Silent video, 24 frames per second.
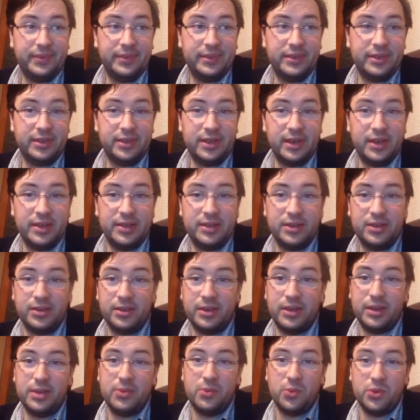So yeah, sorry,
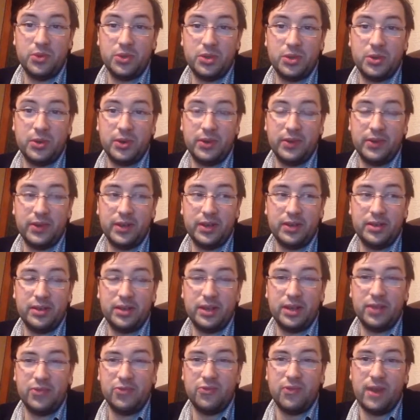it was a quick video till
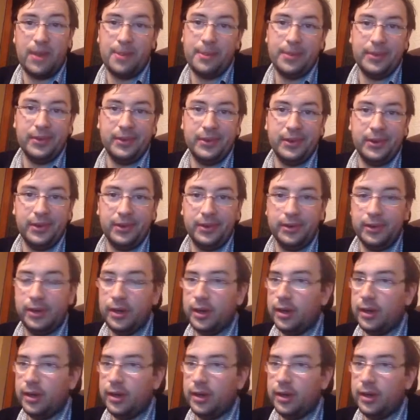I rambled on.